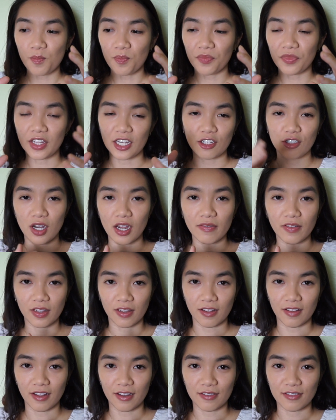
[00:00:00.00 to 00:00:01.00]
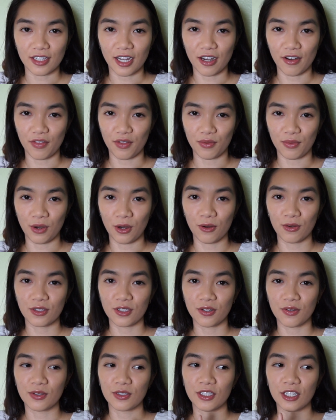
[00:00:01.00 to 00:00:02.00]
they drive on the left side of the road.
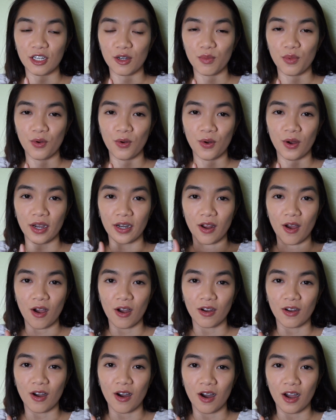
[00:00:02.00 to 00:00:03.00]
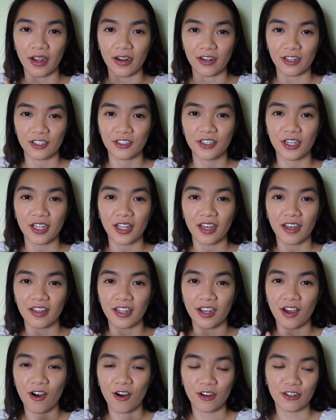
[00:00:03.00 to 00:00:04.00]
So Singapore and Hong Kong and Australia,
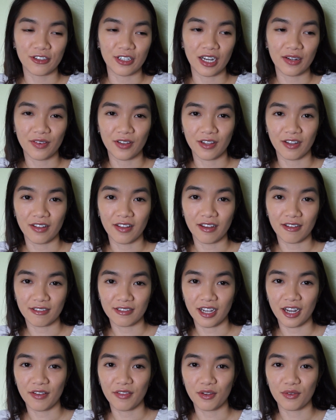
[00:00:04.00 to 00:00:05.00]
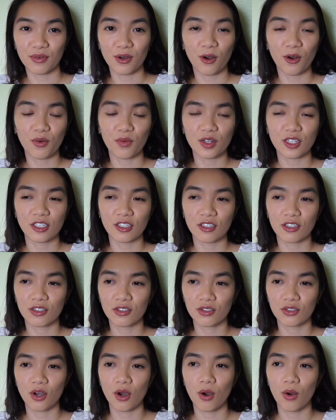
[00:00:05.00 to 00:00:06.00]
they all drive on the left side of the road, which is
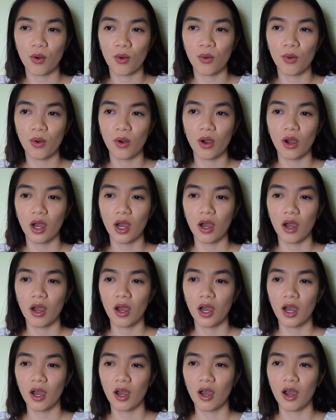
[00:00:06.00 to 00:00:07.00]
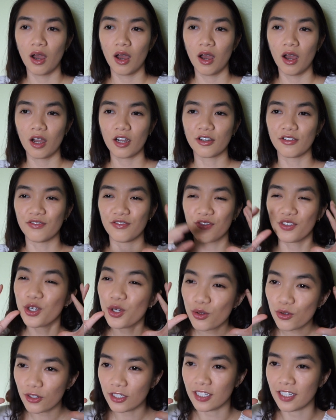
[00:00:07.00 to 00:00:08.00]
so
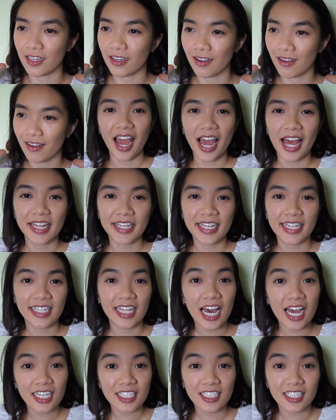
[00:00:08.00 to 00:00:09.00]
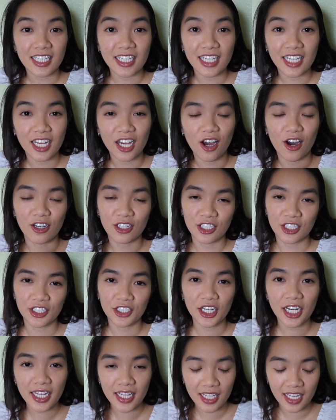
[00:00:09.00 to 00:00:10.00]
confusing. And then lastly,
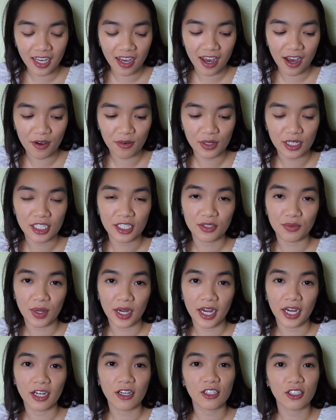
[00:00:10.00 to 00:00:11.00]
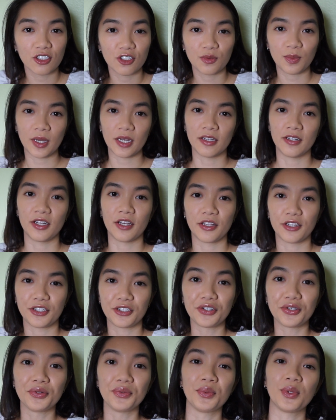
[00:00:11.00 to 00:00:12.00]
Australia, which is where I also spent another
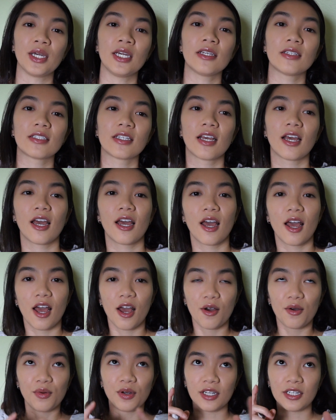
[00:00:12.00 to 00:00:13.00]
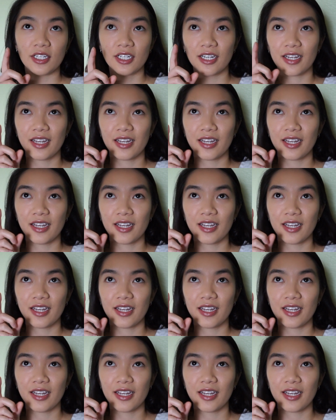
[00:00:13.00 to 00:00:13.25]
2 weeks, which